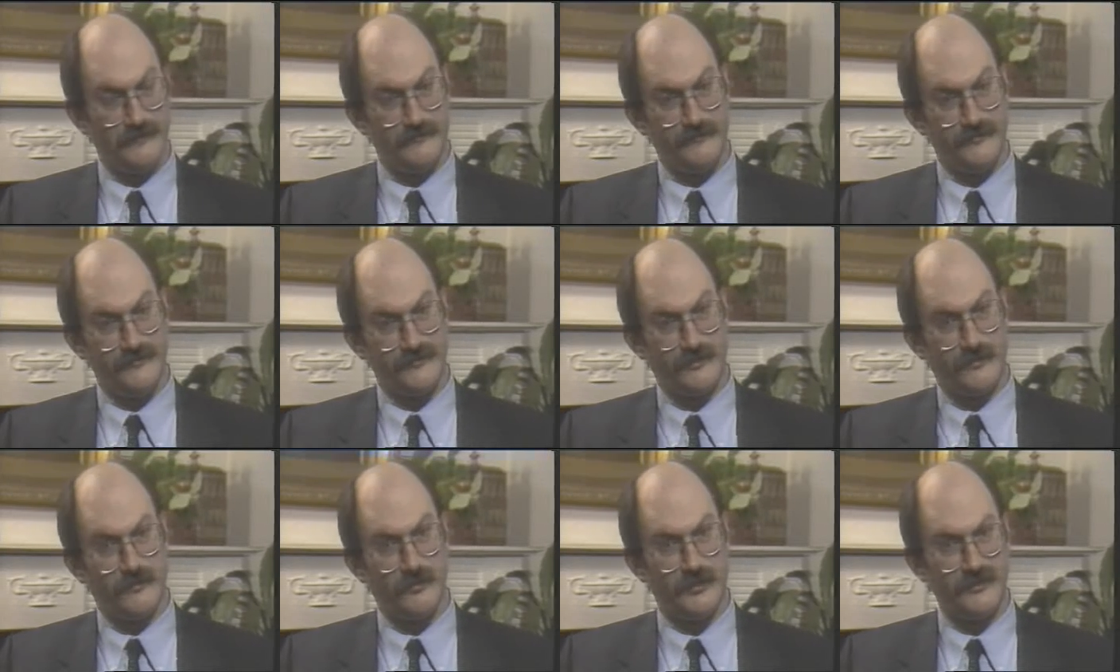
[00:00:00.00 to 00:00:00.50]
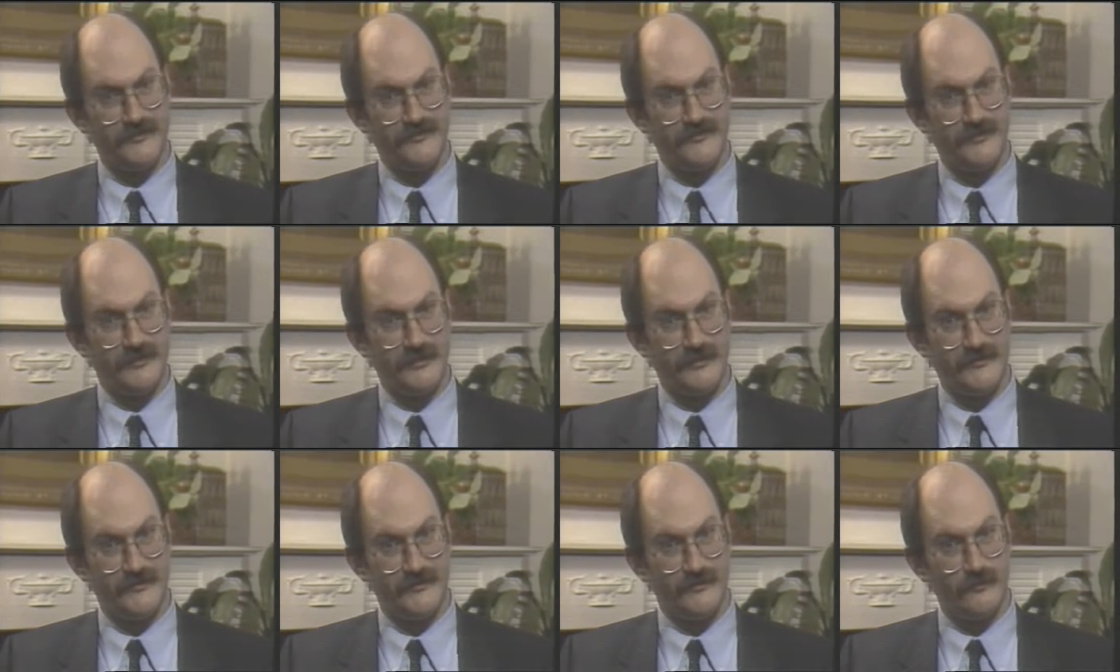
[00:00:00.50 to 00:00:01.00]
there's a
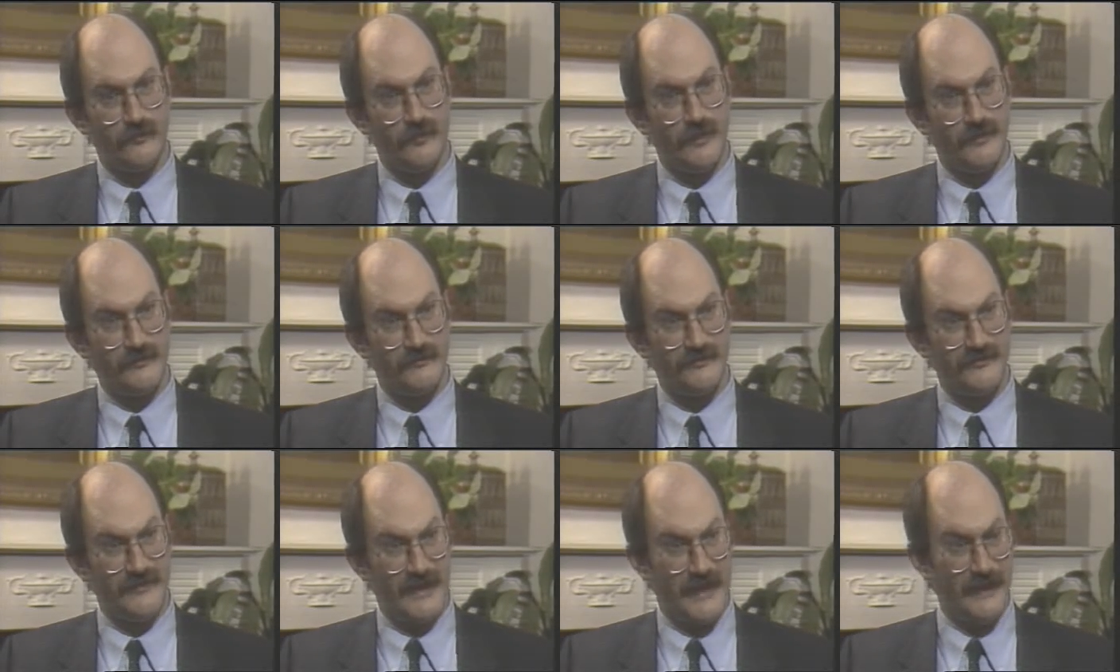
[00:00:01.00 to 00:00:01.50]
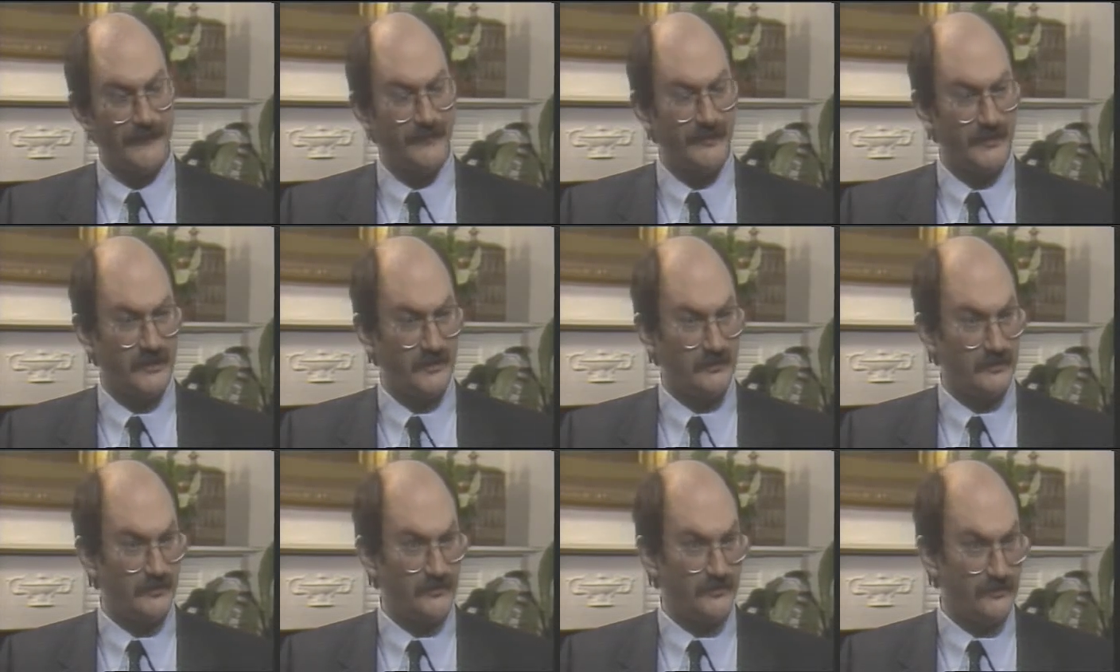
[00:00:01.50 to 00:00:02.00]
question as to whether it's
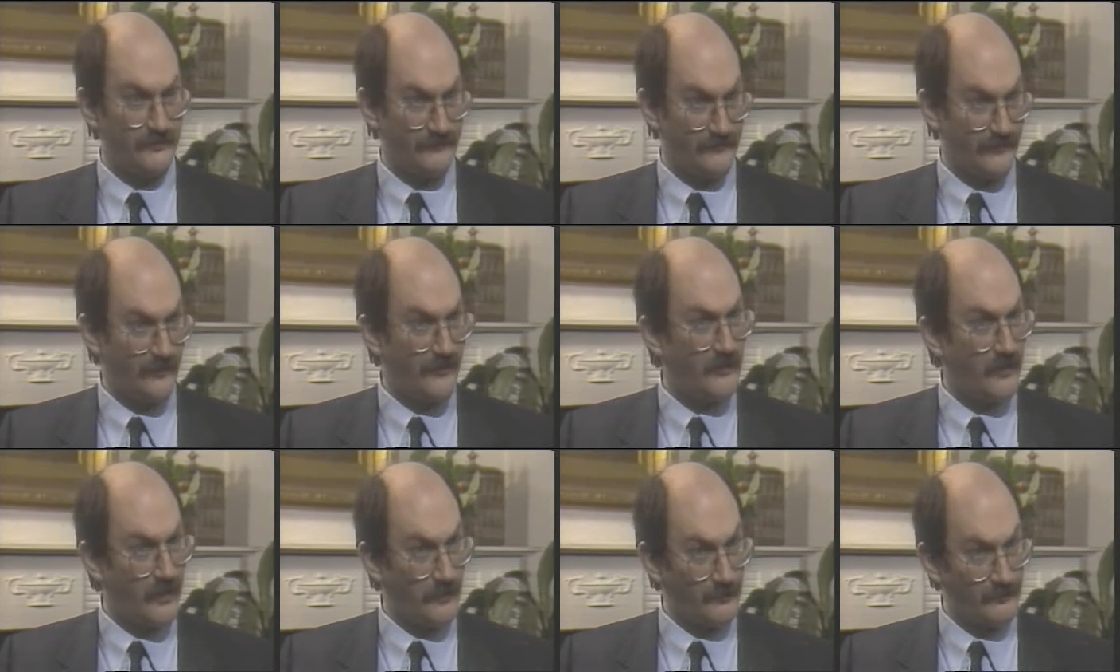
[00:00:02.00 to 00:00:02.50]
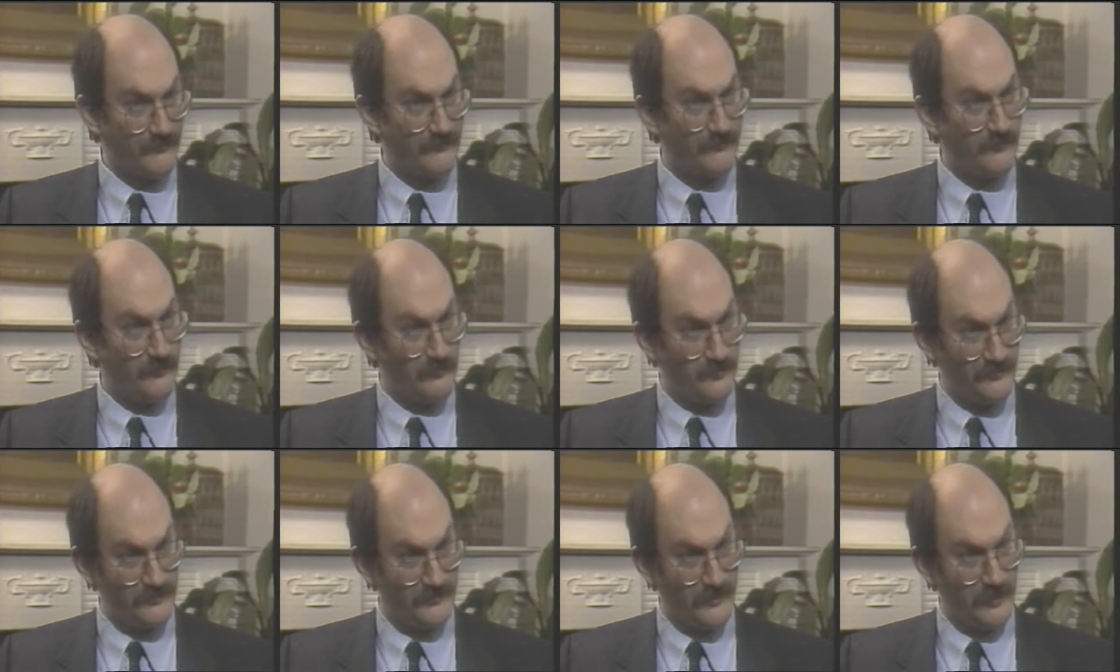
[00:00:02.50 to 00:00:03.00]
applicable to a very
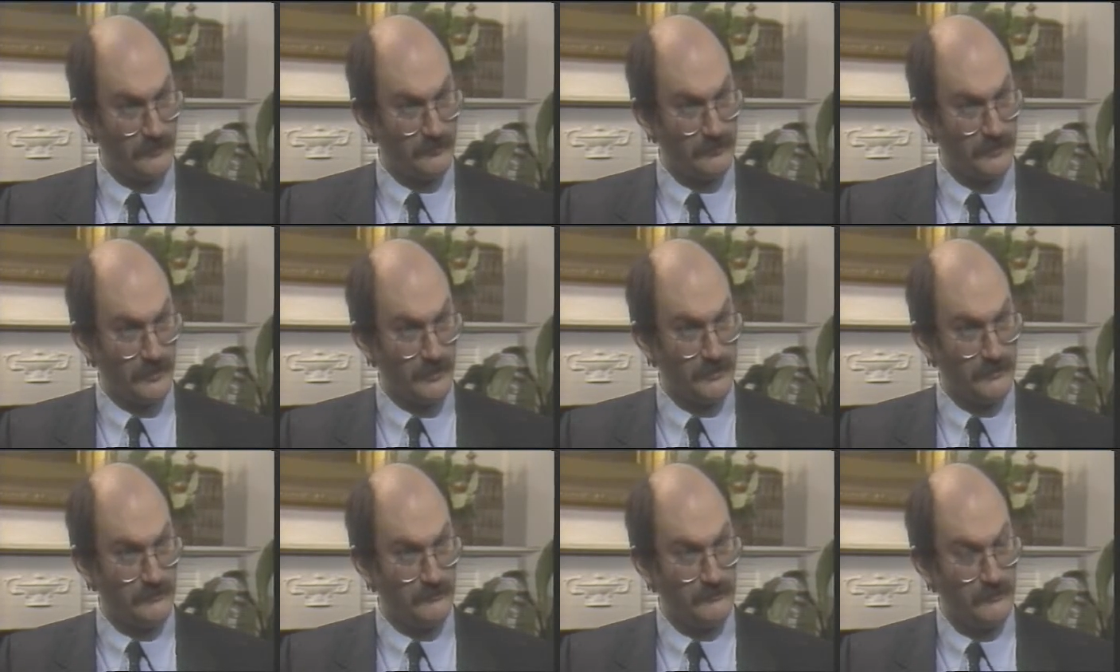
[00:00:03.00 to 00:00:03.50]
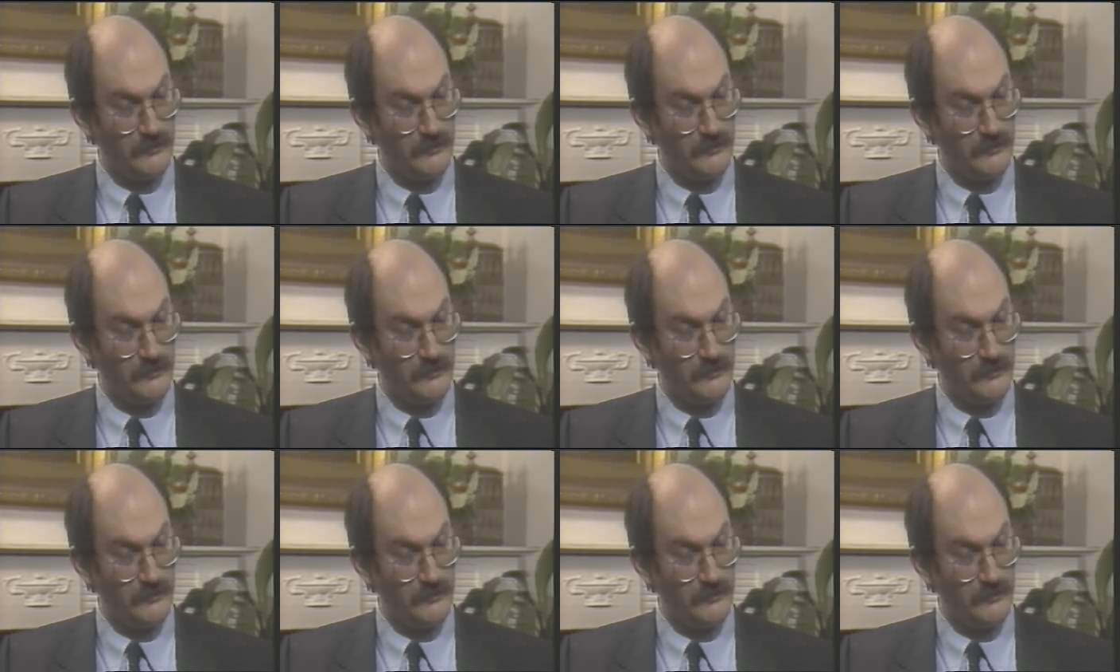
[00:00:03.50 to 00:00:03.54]
high-performance airplane.